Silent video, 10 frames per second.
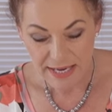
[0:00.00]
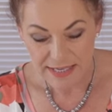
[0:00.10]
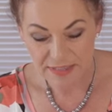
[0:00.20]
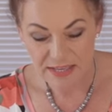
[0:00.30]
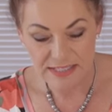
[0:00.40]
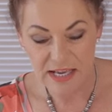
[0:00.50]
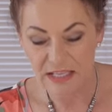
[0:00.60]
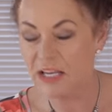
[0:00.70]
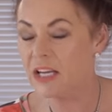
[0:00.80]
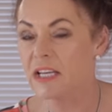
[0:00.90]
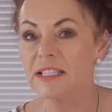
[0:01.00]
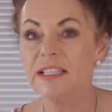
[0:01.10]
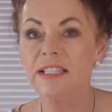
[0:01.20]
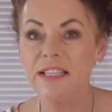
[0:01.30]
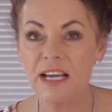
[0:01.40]
Now these are, you can get
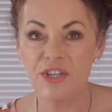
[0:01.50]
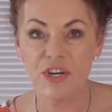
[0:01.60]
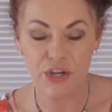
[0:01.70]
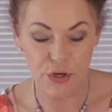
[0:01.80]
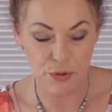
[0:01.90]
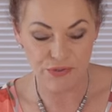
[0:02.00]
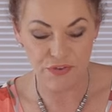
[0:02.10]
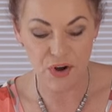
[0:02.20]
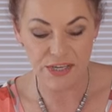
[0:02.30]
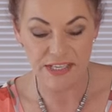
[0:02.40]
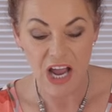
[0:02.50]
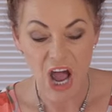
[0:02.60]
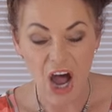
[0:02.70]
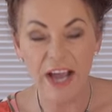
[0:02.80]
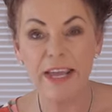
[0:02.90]
such a huge variety.
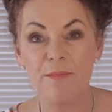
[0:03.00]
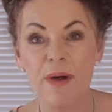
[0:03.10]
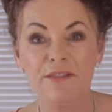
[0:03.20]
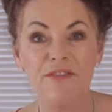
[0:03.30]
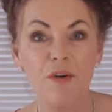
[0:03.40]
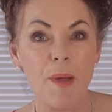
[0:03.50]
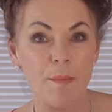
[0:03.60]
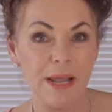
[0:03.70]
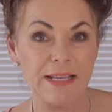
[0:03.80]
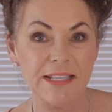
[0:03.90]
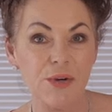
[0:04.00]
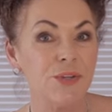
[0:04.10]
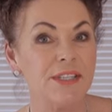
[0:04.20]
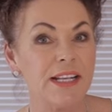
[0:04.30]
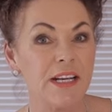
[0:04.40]
I get mine from a place here in
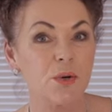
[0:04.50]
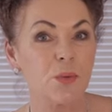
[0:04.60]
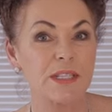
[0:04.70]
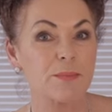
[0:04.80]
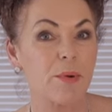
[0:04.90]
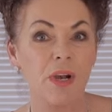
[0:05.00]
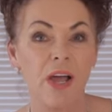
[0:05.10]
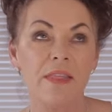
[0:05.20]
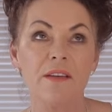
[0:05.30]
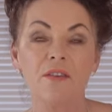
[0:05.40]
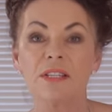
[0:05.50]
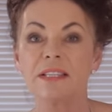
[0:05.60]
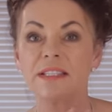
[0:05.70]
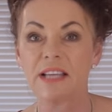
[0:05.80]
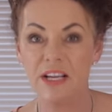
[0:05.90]
New Zealand called Spotlight and they've got
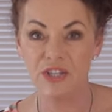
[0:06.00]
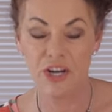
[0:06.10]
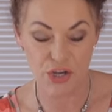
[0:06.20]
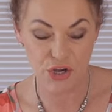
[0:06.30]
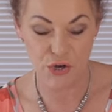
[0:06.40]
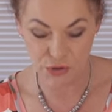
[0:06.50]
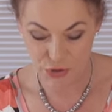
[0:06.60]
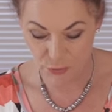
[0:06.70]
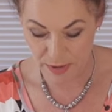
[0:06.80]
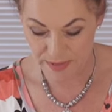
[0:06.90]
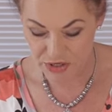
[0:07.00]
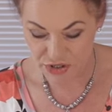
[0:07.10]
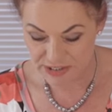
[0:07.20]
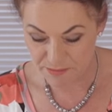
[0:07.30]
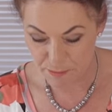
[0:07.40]
such a huge array. They're
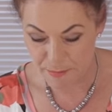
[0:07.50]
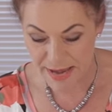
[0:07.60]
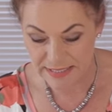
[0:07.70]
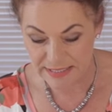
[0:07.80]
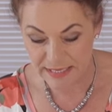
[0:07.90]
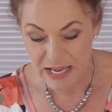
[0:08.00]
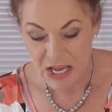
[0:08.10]
just amazing.